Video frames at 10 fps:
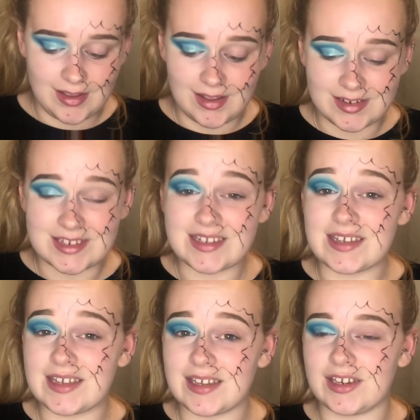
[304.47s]
a
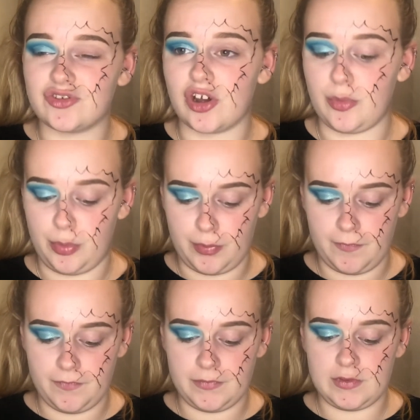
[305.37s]
teeny drop.
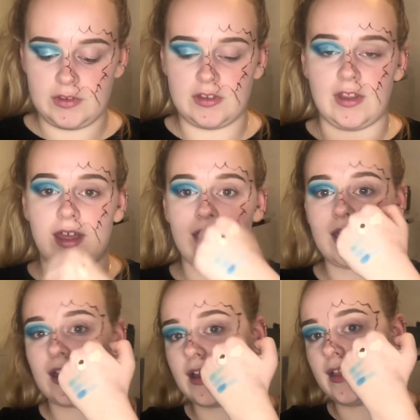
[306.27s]
It's like
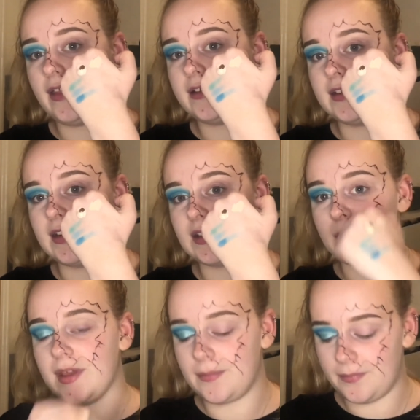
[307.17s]
the teeniest bit.